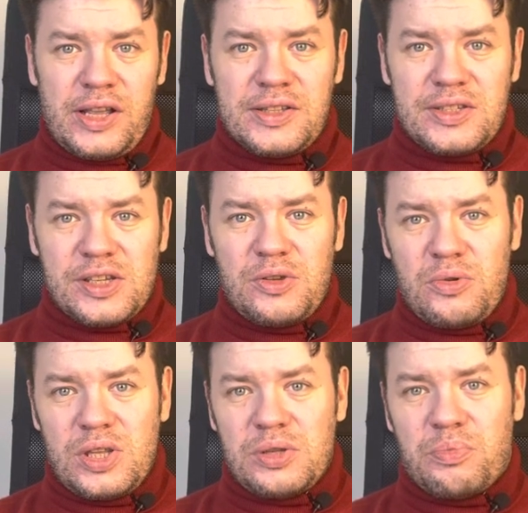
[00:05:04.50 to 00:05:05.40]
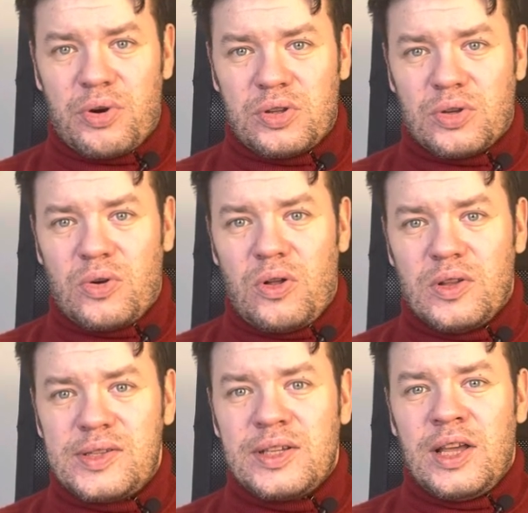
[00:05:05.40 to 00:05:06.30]
and security
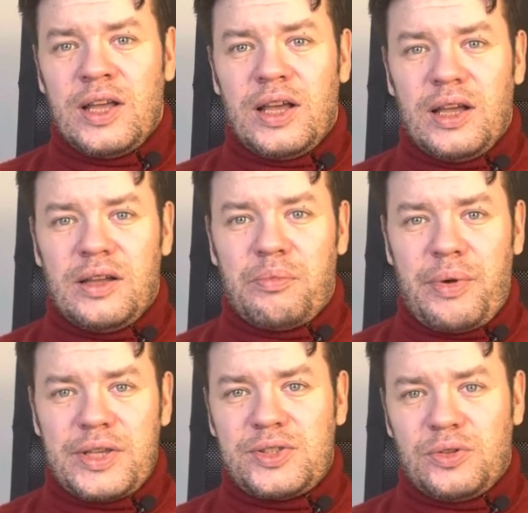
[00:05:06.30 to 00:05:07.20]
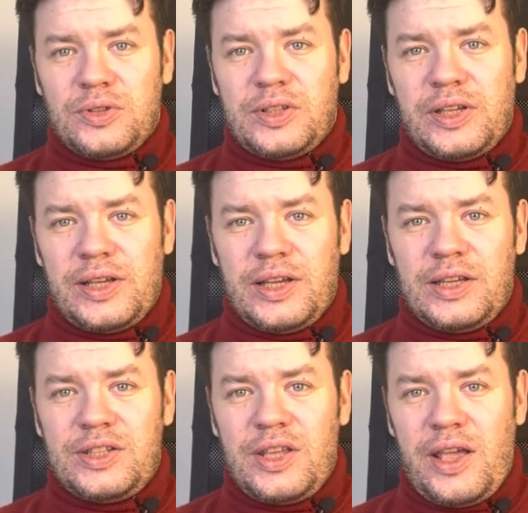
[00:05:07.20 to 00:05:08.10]
protocols based on
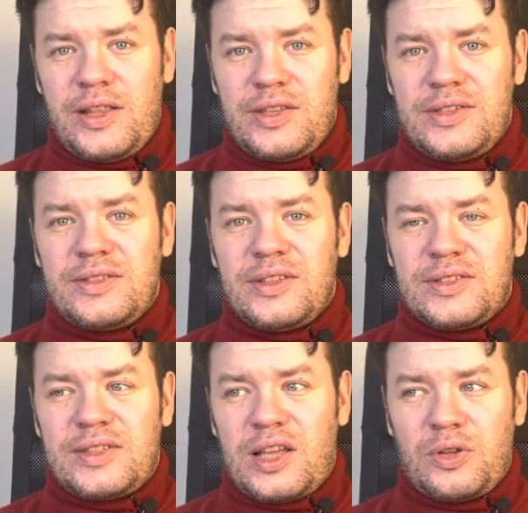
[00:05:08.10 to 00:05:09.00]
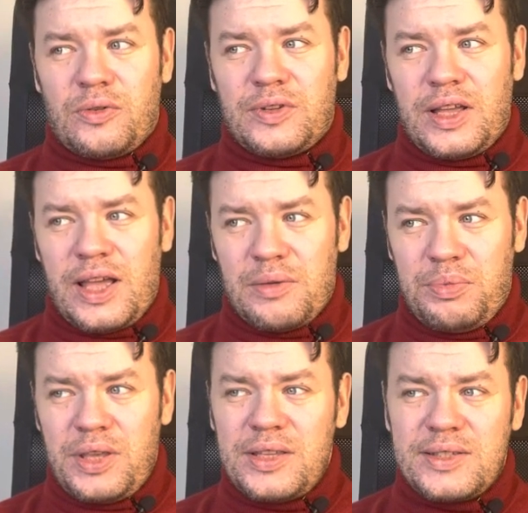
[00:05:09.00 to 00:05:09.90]
the DIDs instead of the
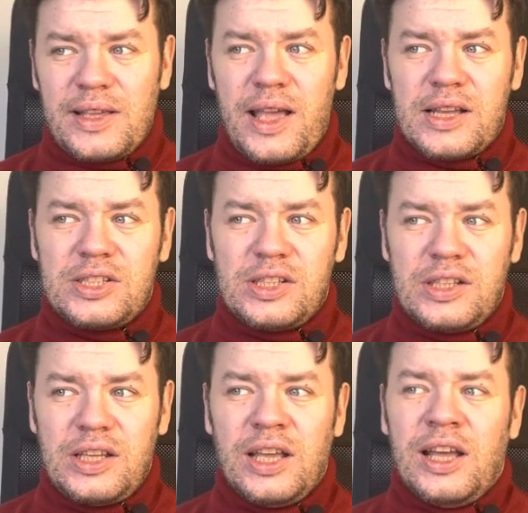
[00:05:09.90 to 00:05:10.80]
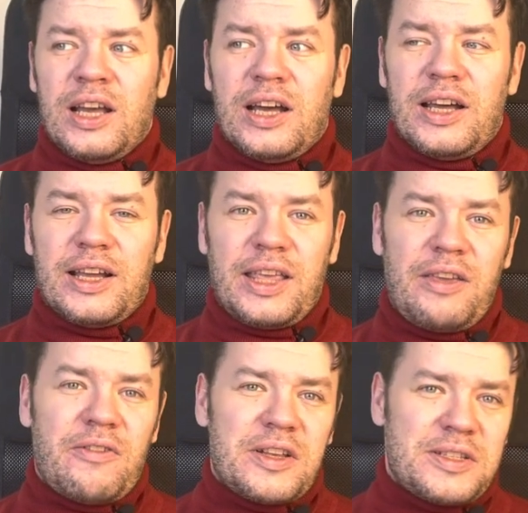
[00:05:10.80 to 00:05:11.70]
IPs actually
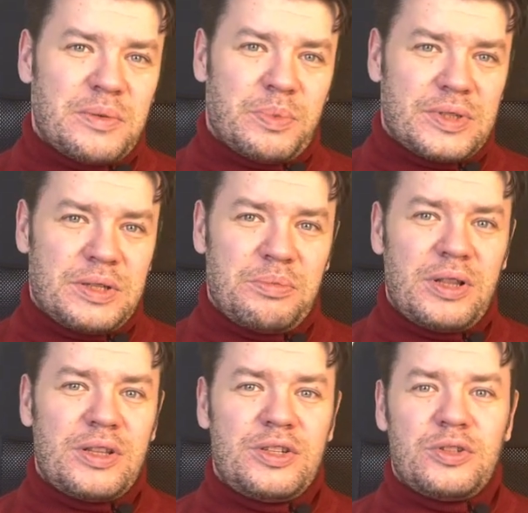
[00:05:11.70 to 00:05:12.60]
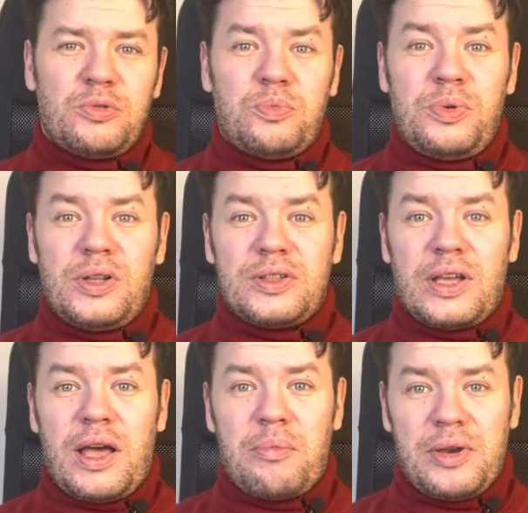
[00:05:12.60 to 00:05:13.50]
give us the possibility to build the
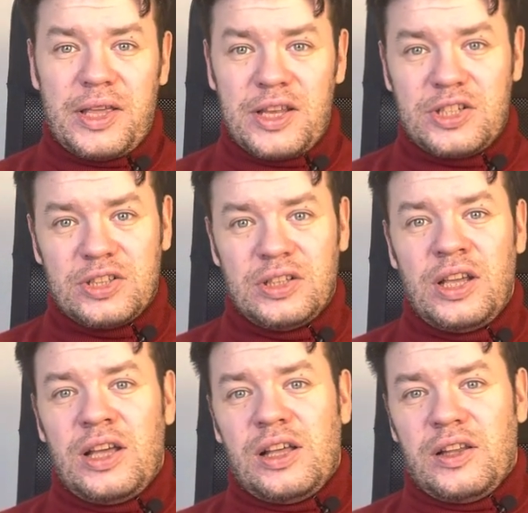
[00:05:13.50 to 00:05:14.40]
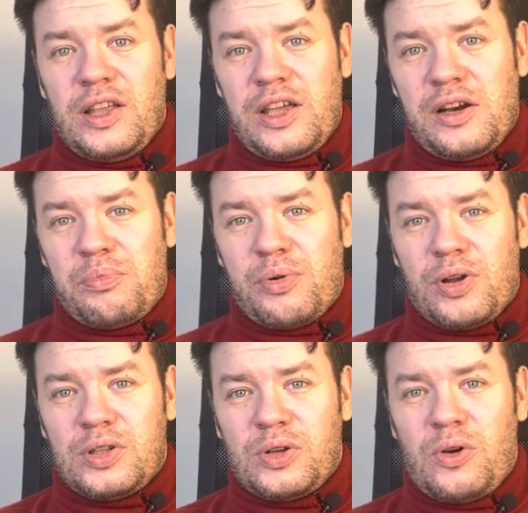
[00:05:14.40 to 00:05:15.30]
application layer
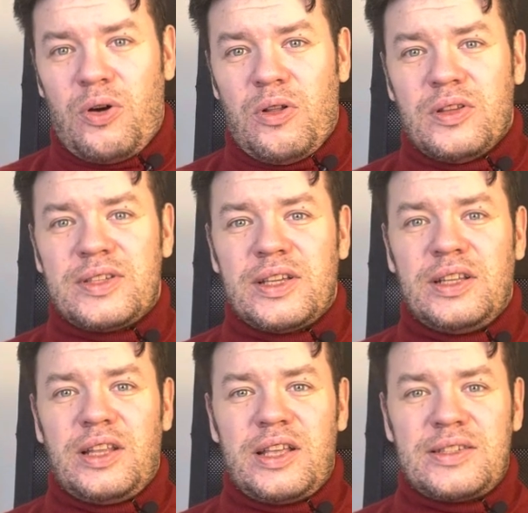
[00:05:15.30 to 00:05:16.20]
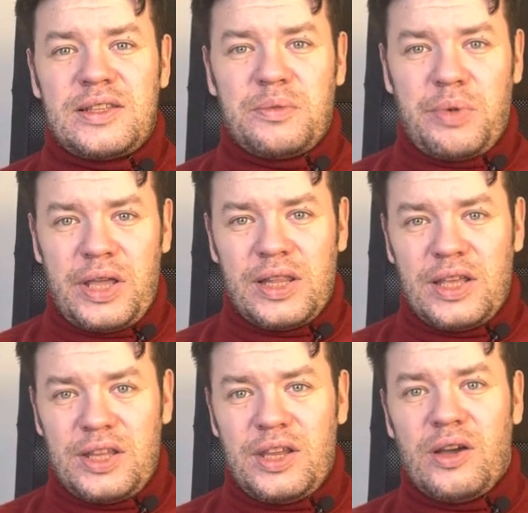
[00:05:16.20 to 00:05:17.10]
protocols, and it's the main
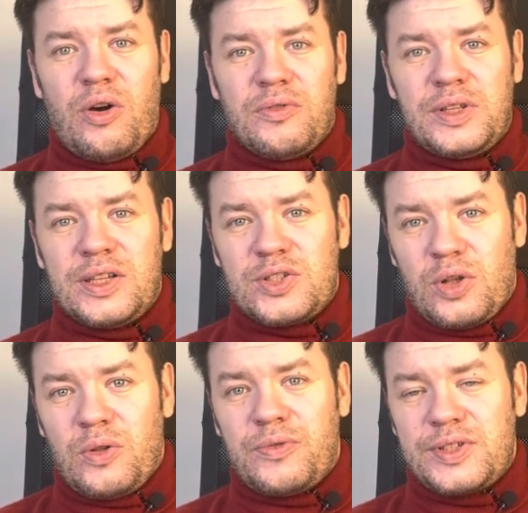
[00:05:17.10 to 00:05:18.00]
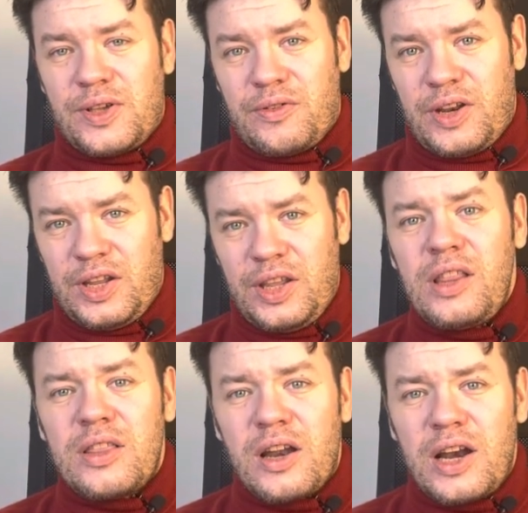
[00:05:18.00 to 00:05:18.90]
idea of the self-sovereign
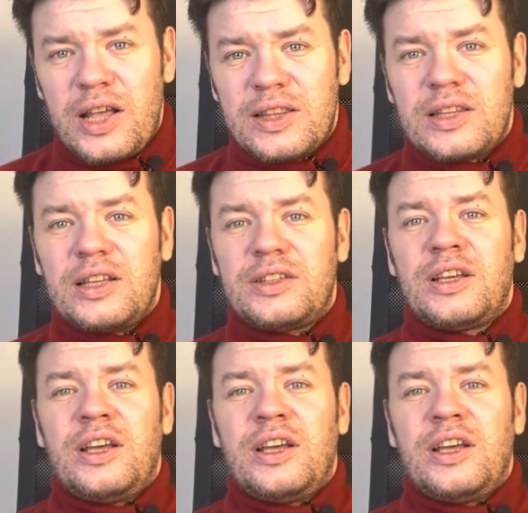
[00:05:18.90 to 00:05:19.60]
internet, that